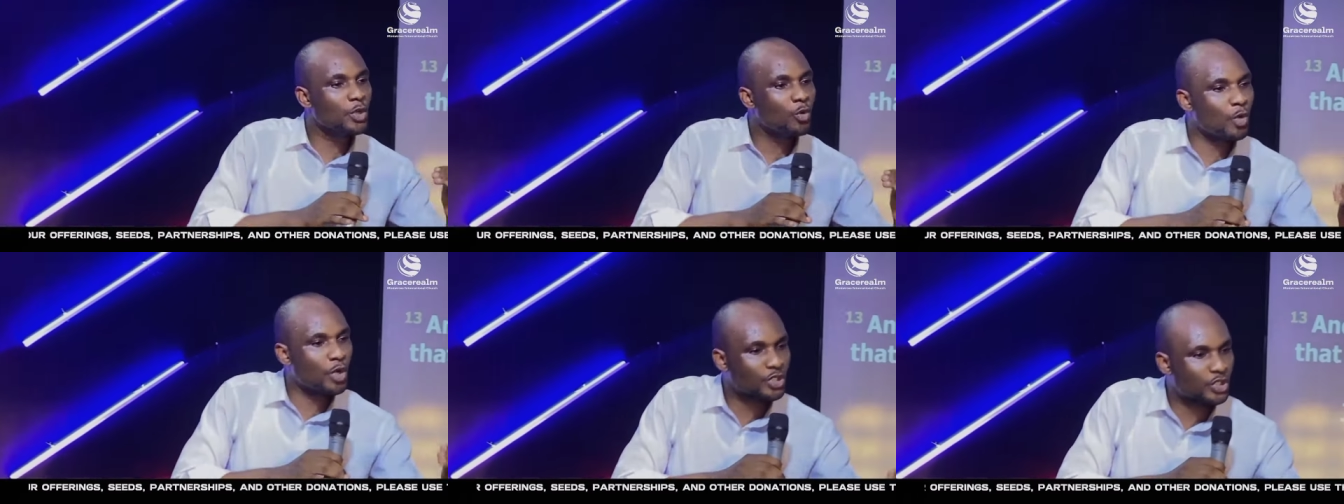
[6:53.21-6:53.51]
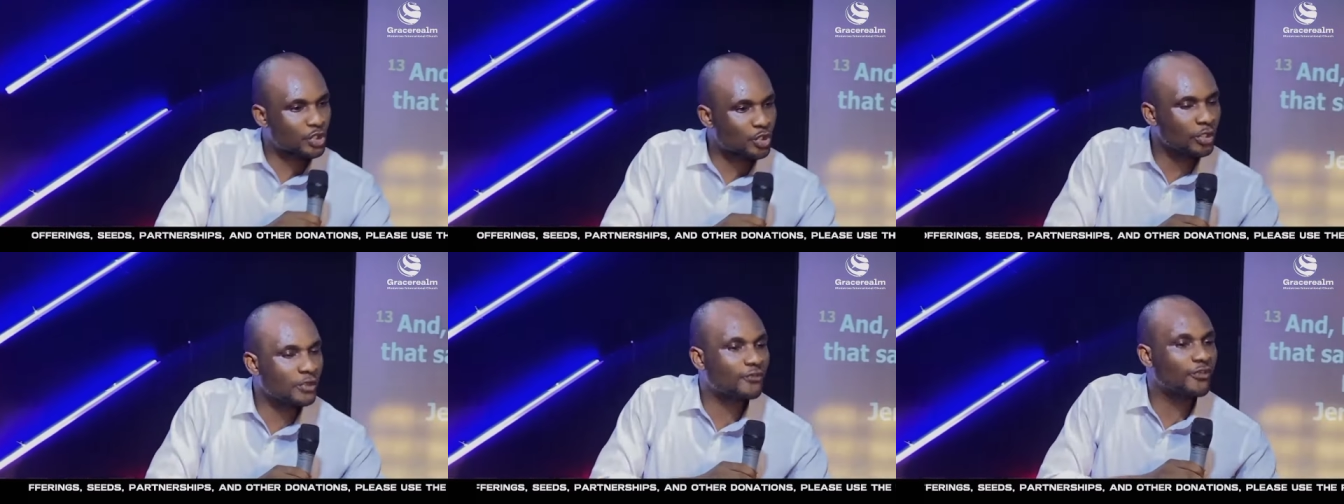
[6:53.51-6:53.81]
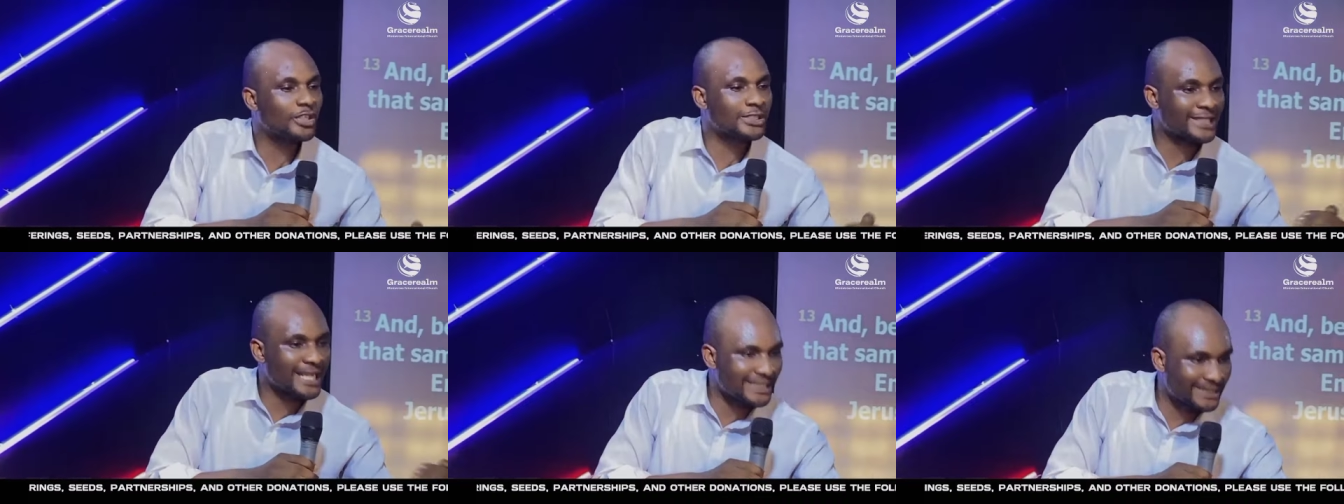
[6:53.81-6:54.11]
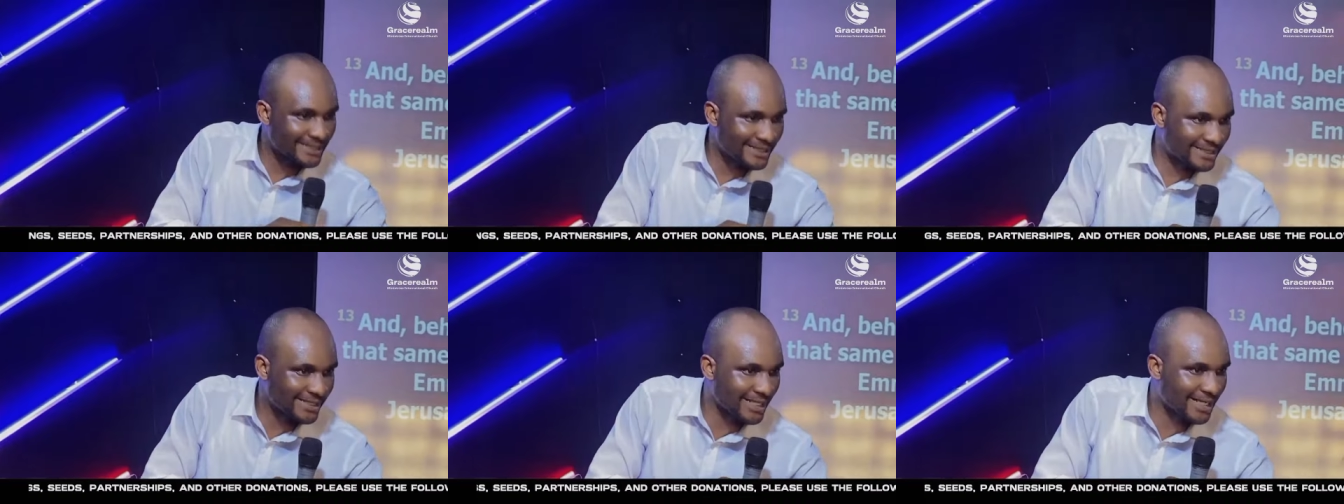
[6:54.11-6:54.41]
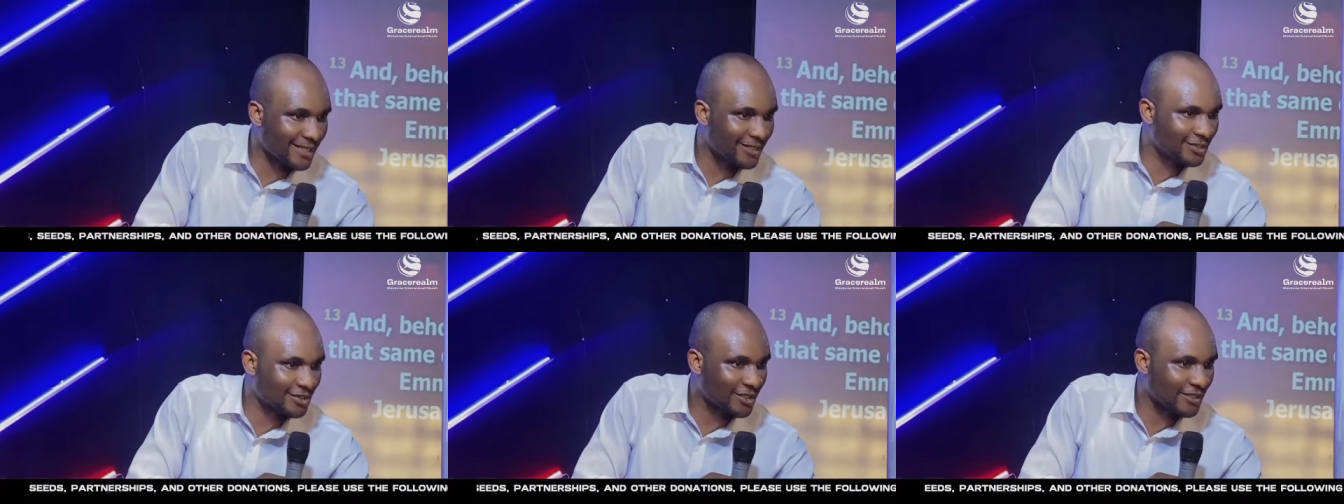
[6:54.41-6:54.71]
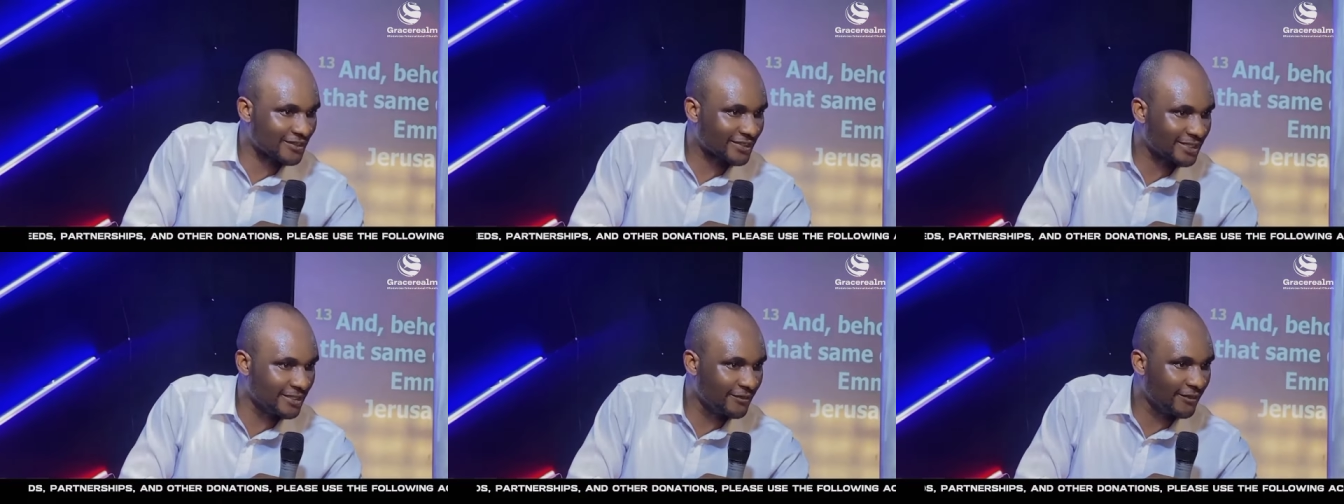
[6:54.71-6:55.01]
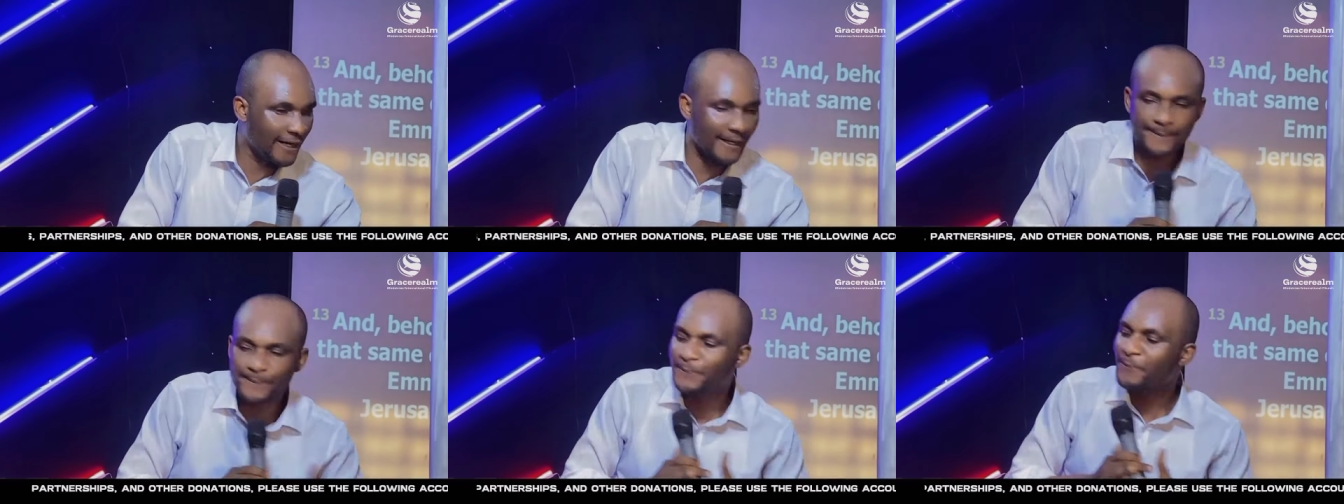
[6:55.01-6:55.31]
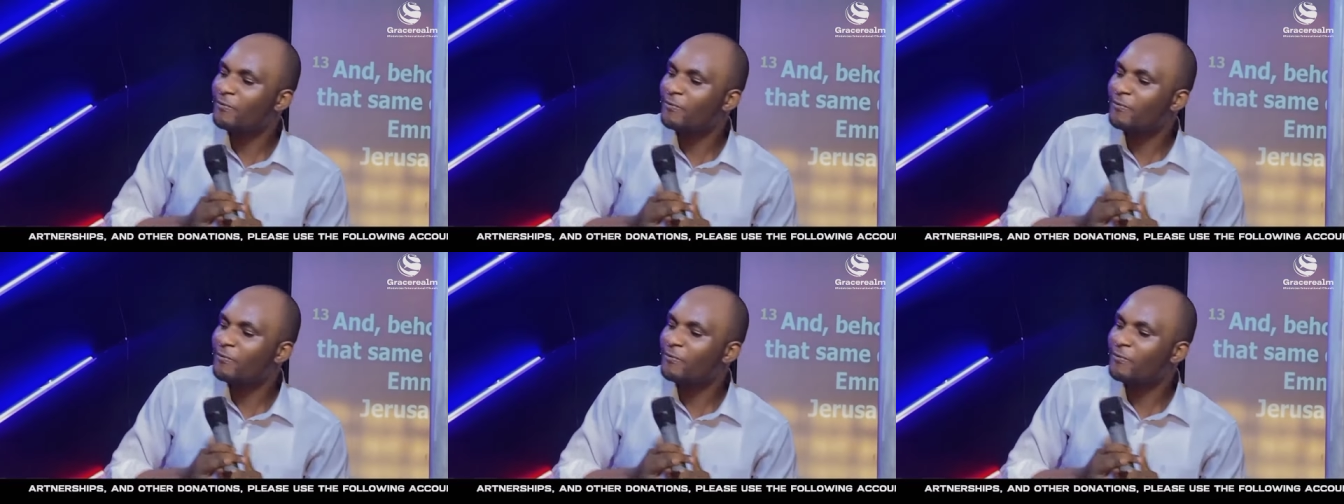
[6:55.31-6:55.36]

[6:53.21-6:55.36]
was sold for 30 shekels of silver.